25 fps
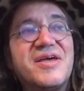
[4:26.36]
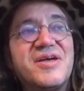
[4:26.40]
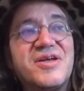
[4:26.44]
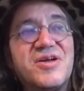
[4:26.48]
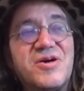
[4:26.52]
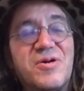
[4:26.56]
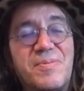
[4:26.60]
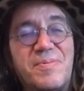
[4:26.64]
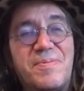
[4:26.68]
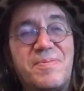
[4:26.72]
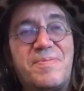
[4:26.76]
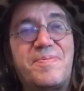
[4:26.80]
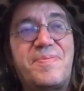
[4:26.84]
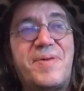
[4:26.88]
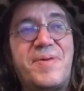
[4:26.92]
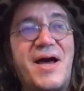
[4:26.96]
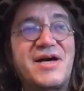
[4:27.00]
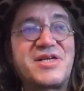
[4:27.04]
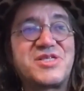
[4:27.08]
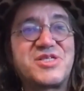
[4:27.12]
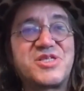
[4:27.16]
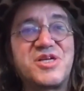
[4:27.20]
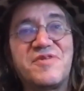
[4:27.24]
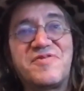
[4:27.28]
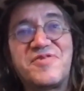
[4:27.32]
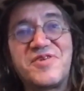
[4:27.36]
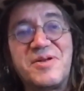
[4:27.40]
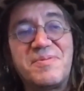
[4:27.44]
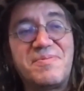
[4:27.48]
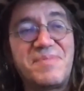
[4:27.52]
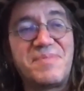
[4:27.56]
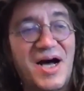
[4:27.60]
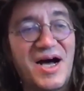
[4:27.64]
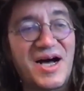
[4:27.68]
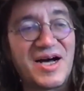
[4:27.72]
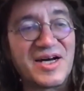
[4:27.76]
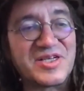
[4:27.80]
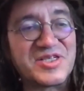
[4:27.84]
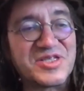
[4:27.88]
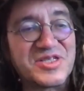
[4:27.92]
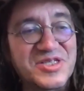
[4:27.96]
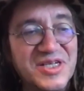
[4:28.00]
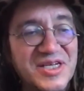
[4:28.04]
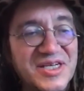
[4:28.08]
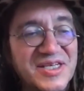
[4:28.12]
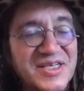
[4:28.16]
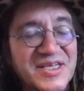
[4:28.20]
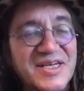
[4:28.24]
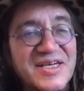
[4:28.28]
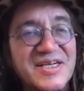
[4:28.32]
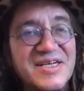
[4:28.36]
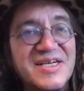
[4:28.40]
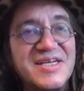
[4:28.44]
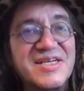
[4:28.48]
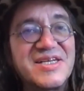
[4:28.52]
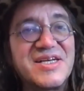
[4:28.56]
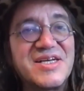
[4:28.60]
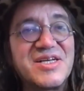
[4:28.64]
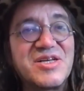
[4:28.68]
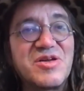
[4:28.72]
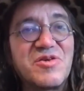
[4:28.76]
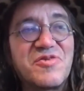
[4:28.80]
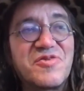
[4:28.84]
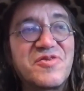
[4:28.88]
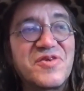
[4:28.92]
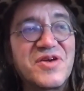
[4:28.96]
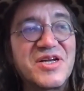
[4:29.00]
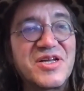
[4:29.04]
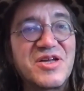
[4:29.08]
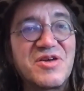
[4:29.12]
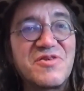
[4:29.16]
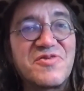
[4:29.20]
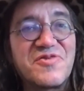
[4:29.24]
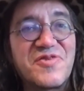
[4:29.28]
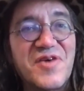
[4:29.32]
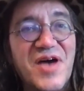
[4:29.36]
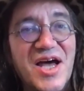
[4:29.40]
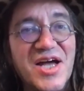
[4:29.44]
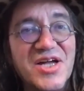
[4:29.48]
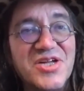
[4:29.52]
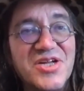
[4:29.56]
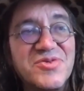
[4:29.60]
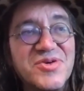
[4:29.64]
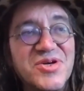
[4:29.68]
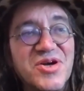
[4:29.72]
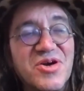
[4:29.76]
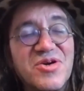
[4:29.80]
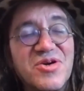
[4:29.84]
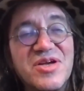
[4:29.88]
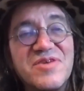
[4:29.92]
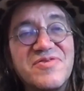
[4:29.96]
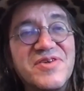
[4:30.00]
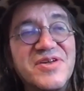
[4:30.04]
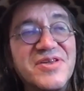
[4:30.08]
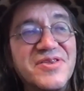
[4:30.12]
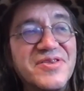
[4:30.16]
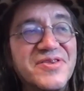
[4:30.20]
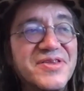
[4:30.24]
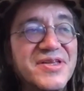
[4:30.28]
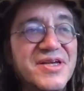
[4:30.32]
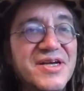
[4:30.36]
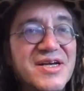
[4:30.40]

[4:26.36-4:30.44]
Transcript: you know, pack stuff in a box in in, in a in a factory, or even